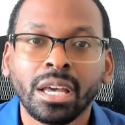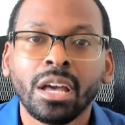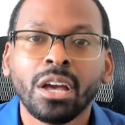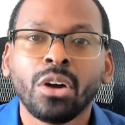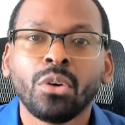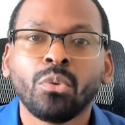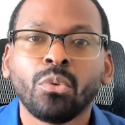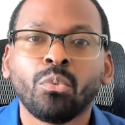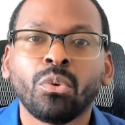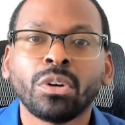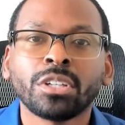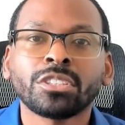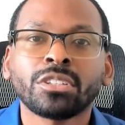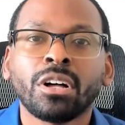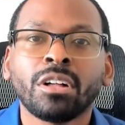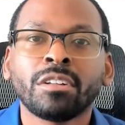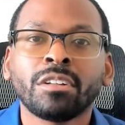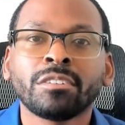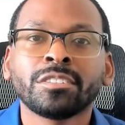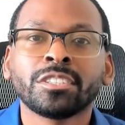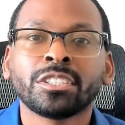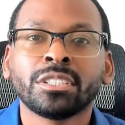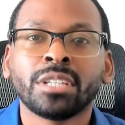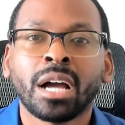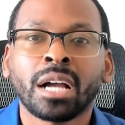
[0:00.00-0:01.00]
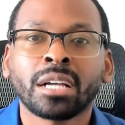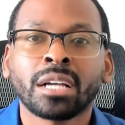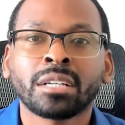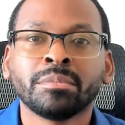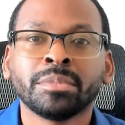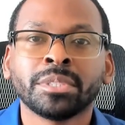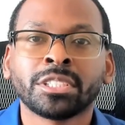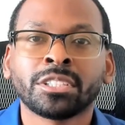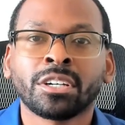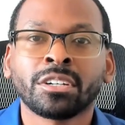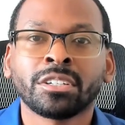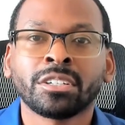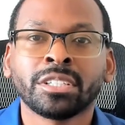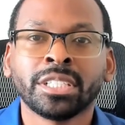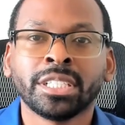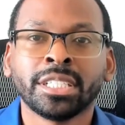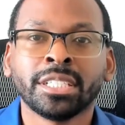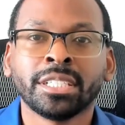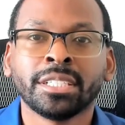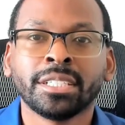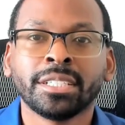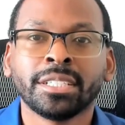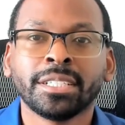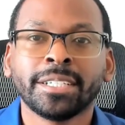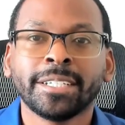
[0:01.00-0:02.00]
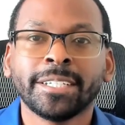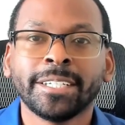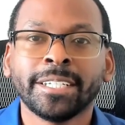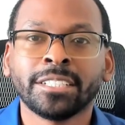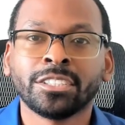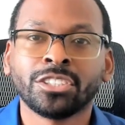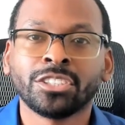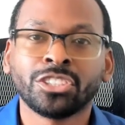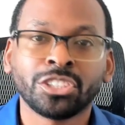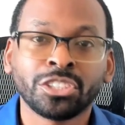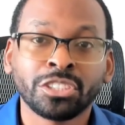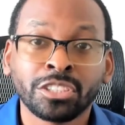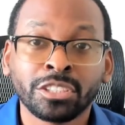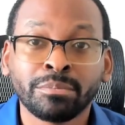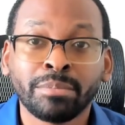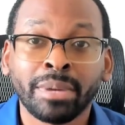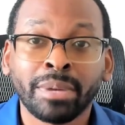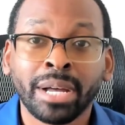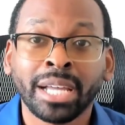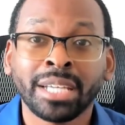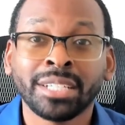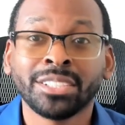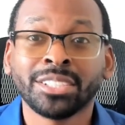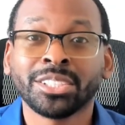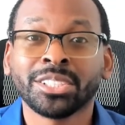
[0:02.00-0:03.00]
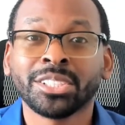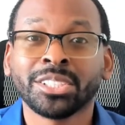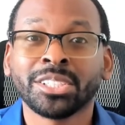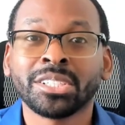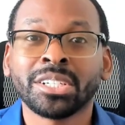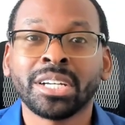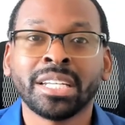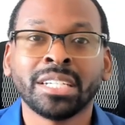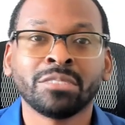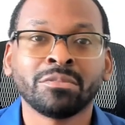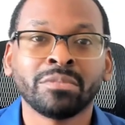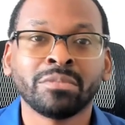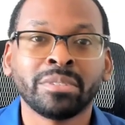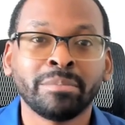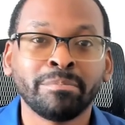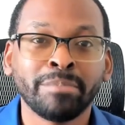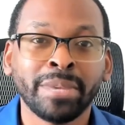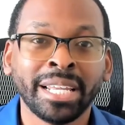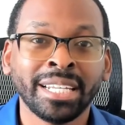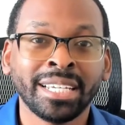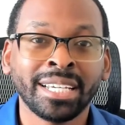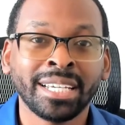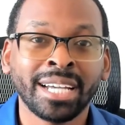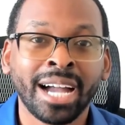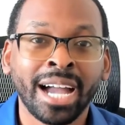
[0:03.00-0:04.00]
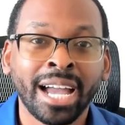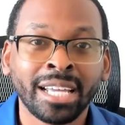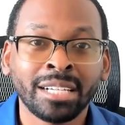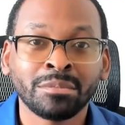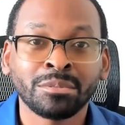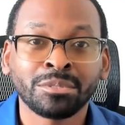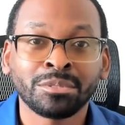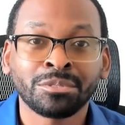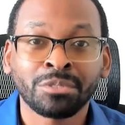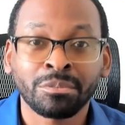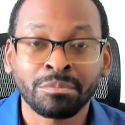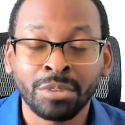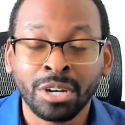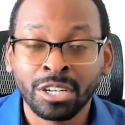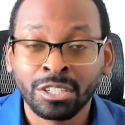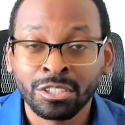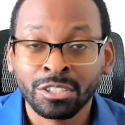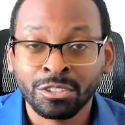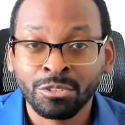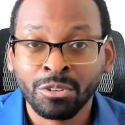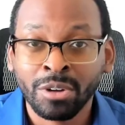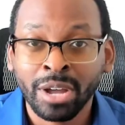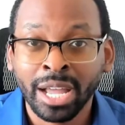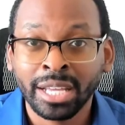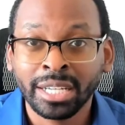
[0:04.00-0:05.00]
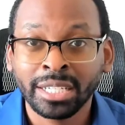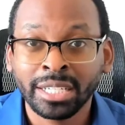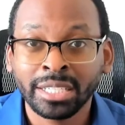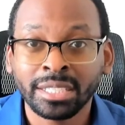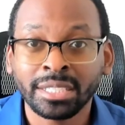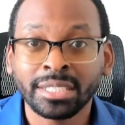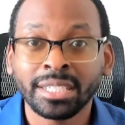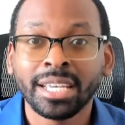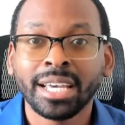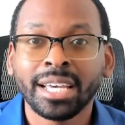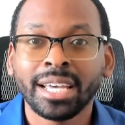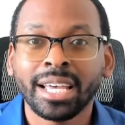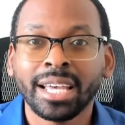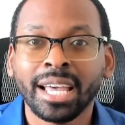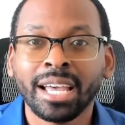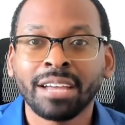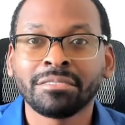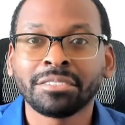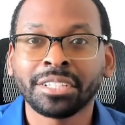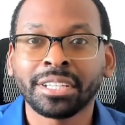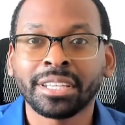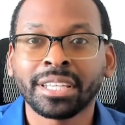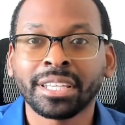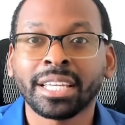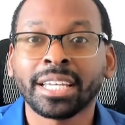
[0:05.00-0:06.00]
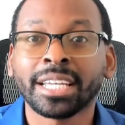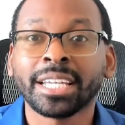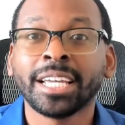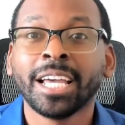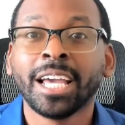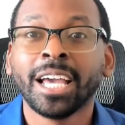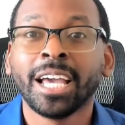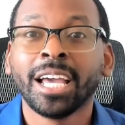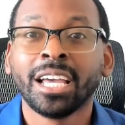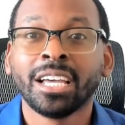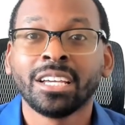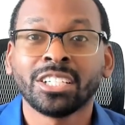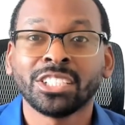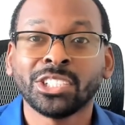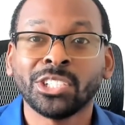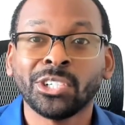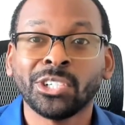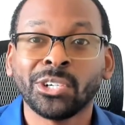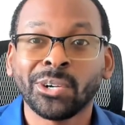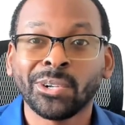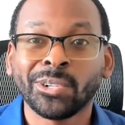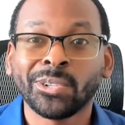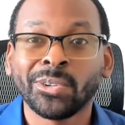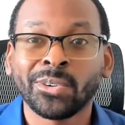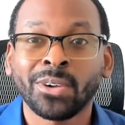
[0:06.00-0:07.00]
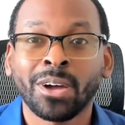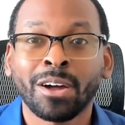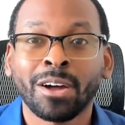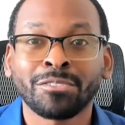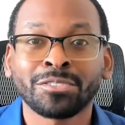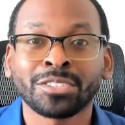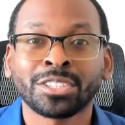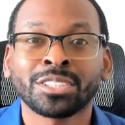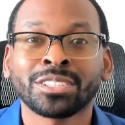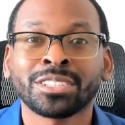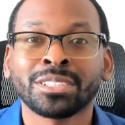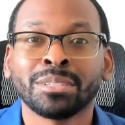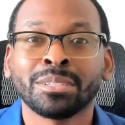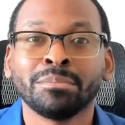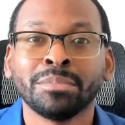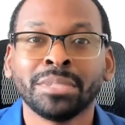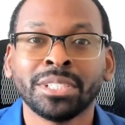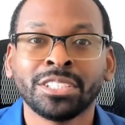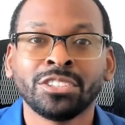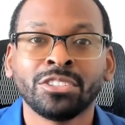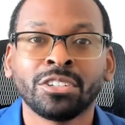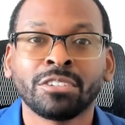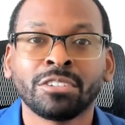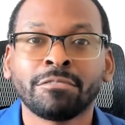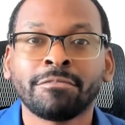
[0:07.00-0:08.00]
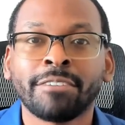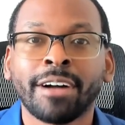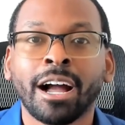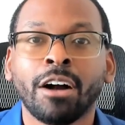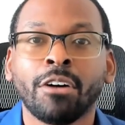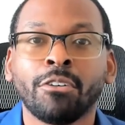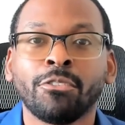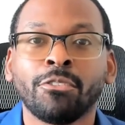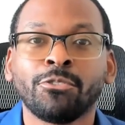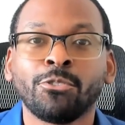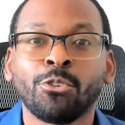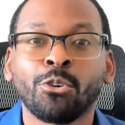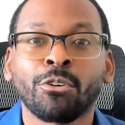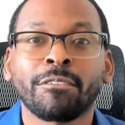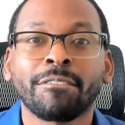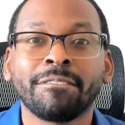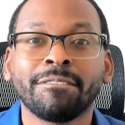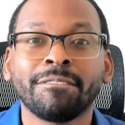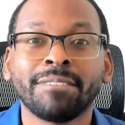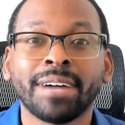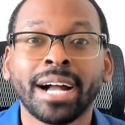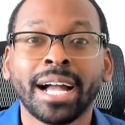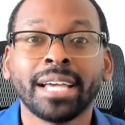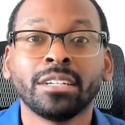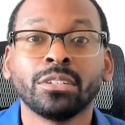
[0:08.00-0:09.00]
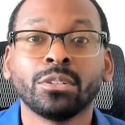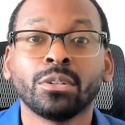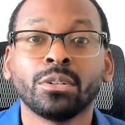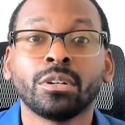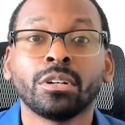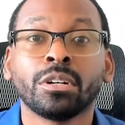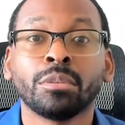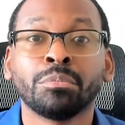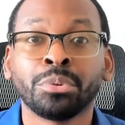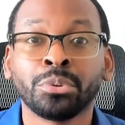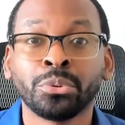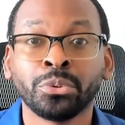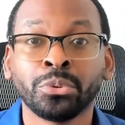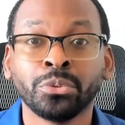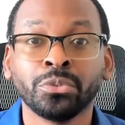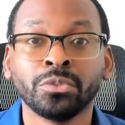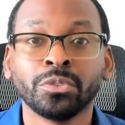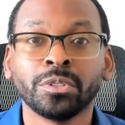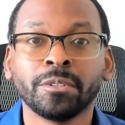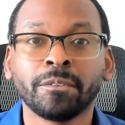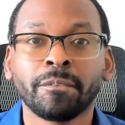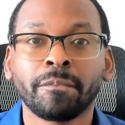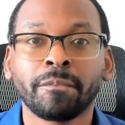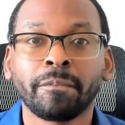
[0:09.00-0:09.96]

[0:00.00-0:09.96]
Once all of your documents are in, insurance binder and your remaining items from underwriting, everything, your loan officer submits your file for final approval.